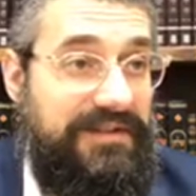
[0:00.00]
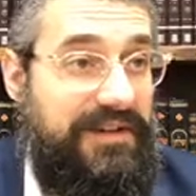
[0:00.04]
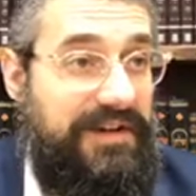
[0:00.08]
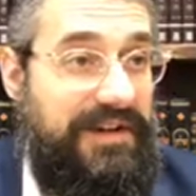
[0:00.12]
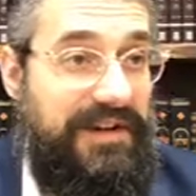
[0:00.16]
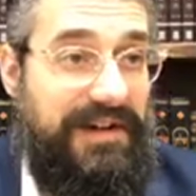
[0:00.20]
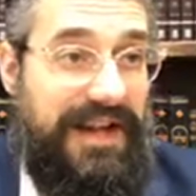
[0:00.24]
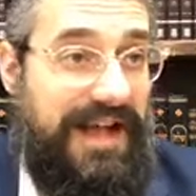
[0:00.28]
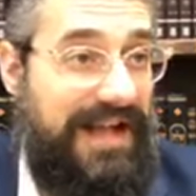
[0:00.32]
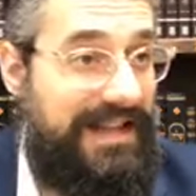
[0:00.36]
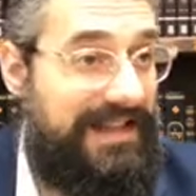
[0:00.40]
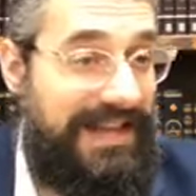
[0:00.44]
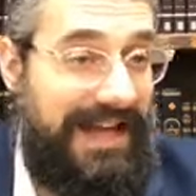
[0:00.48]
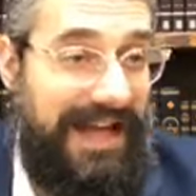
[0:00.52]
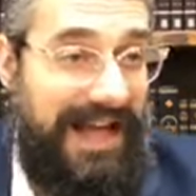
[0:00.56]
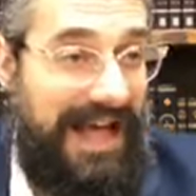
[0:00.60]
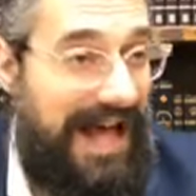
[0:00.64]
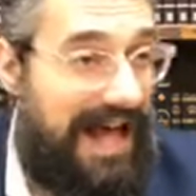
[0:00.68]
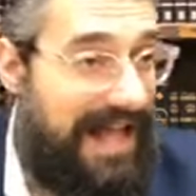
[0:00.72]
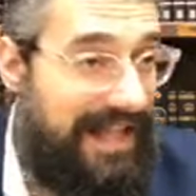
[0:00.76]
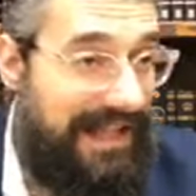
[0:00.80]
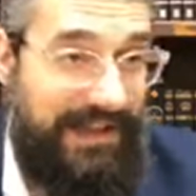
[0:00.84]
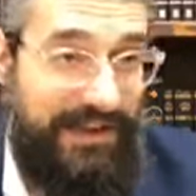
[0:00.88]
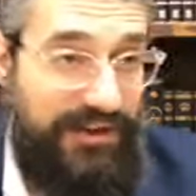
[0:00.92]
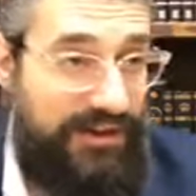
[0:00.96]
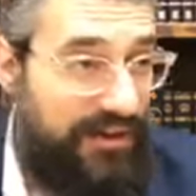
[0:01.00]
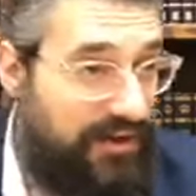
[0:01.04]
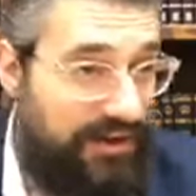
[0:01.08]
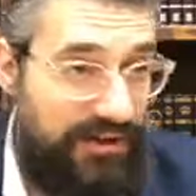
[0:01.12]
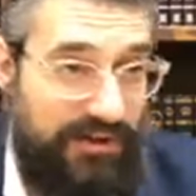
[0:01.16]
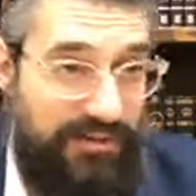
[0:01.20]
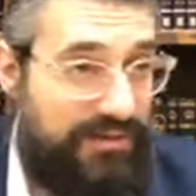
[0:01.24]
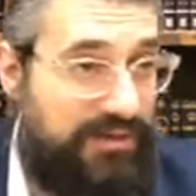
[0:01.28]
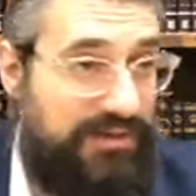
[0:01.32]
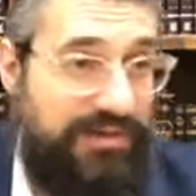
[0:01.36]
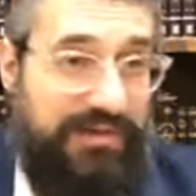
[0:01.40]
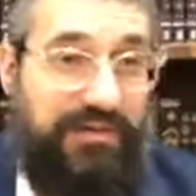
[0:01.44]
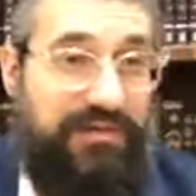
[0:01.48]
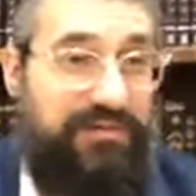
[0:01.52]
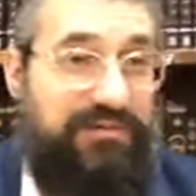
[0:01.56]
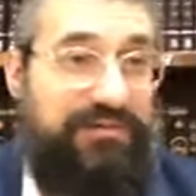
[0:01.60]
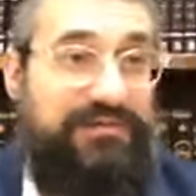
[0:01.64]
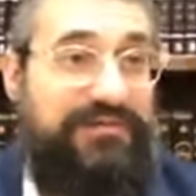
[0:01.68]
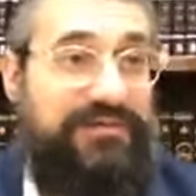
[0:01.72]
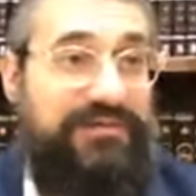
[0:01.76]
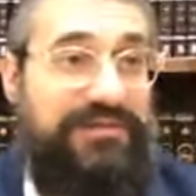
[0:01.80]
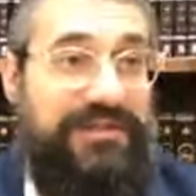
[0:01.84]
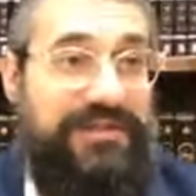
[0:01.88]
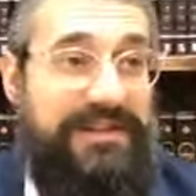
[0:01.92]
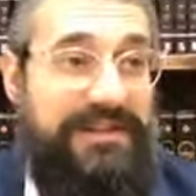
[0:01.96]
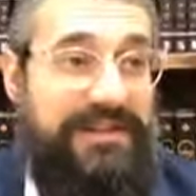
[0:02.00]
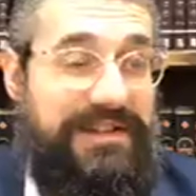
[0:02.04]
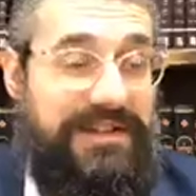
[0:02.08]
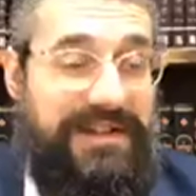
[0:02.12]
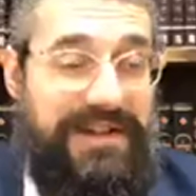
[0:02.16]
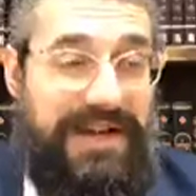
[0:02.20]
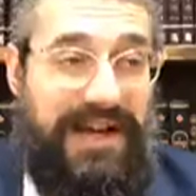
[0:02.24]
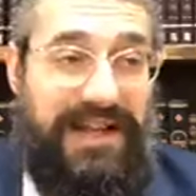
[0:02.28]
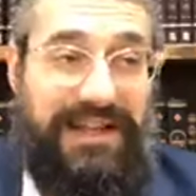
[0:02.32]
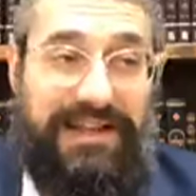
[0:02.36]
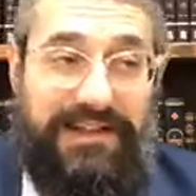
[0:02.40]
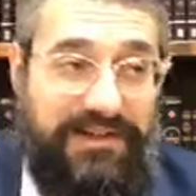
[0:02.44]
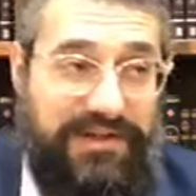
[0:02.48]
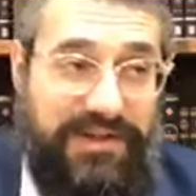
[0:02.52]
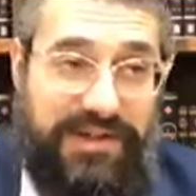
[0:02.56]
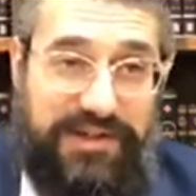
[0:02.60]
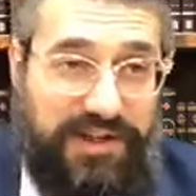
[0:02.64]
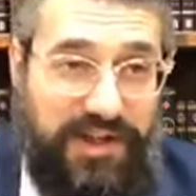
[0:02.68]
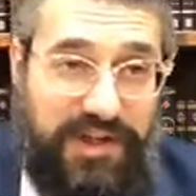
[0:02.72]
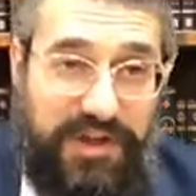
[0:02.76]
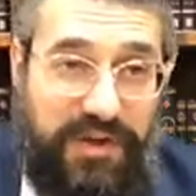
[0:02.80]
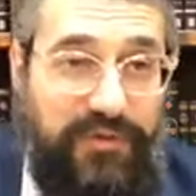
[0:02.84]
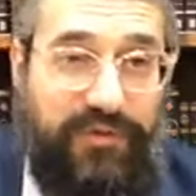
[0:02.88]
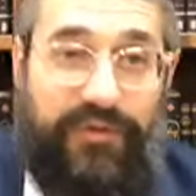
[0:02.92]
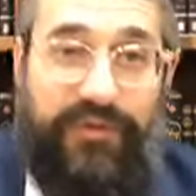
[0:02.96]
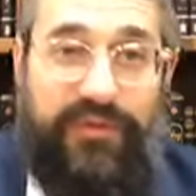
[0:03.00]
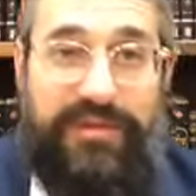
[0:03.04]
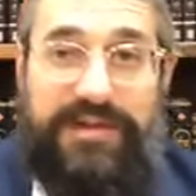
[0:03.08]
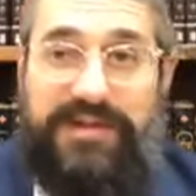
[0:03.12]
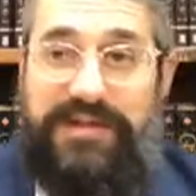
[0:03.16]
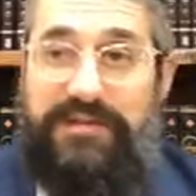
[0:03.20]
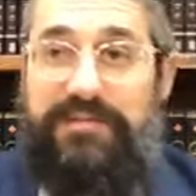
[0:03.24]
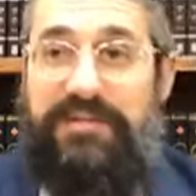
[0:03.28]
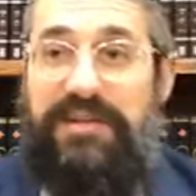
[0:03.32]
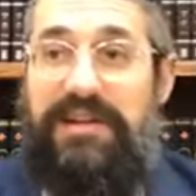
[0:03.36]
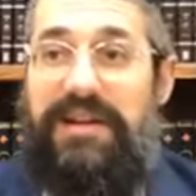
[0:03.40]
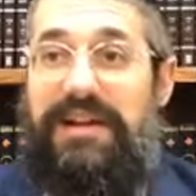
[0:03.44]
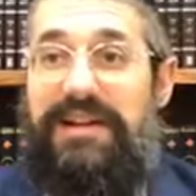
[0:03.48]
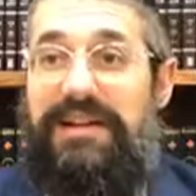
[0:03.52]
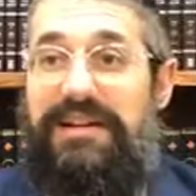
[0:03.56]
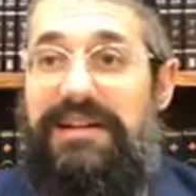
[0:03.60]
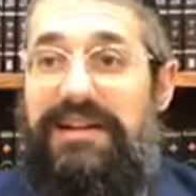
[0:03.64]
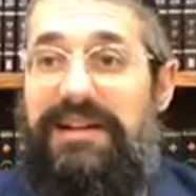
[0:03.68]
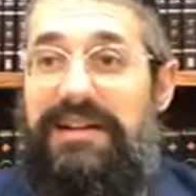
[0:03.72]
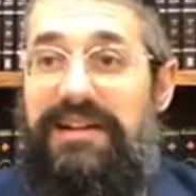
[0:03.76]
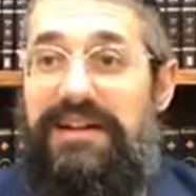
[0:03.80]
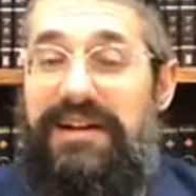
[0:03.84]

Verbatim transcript: are not the challah you're used to. Challah is just a euphemism today.